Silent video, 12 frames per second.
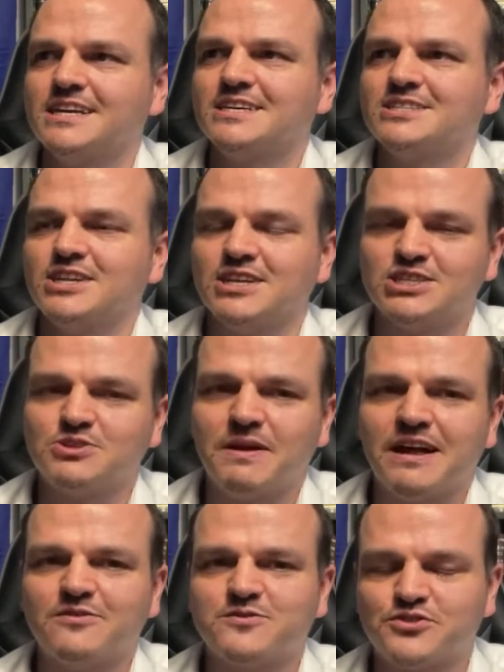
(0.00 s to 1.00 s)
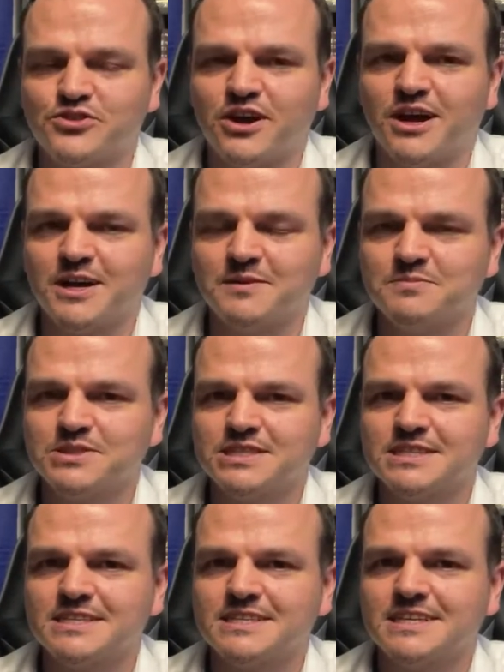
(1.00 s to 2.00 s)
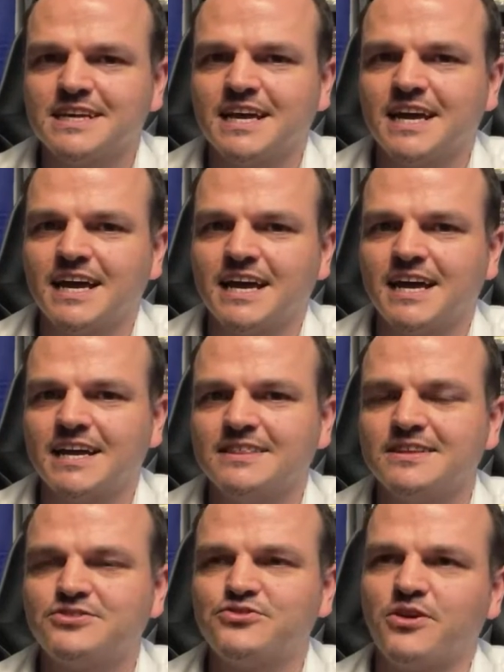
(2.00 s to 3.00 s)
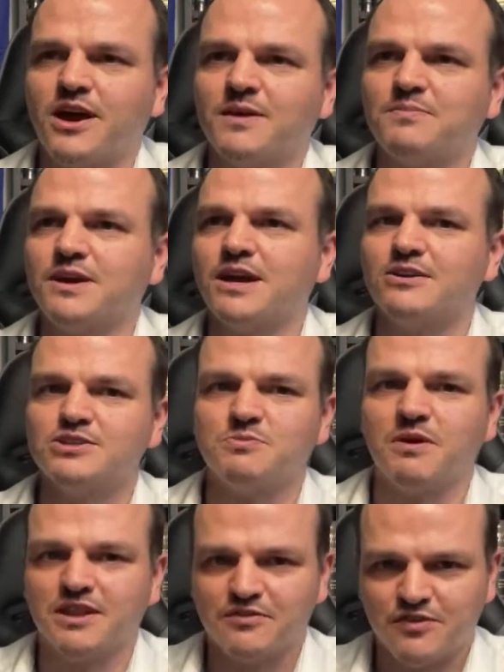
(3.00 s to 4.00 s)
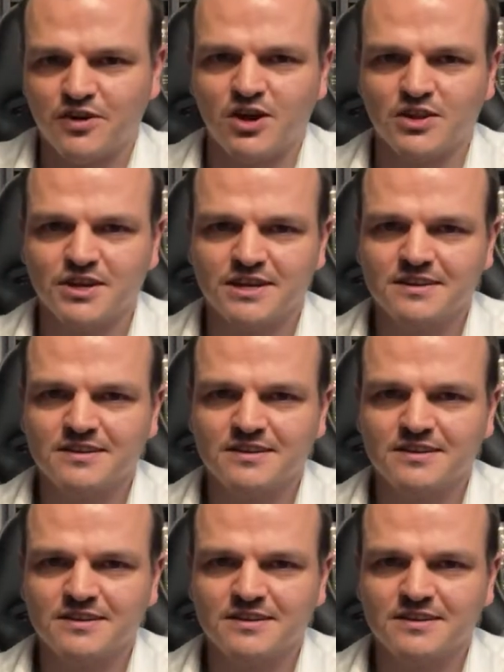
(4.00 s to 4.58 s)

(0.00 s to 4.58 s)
So there's 12 tribes, and the tribe goes by the father.